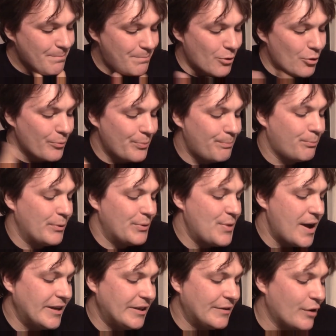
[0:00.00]
but with
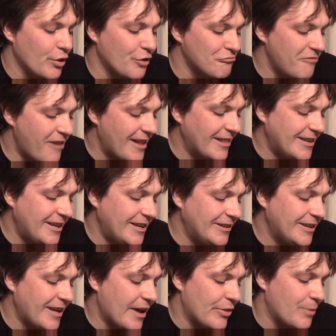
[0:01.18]
that you've got the
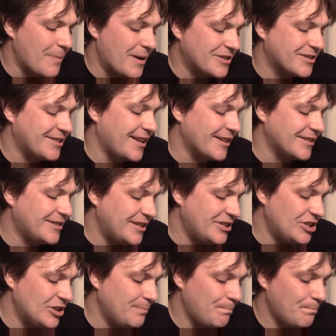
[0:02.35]
rallying and the master
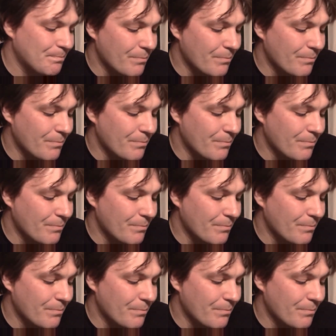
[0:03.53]
tactician.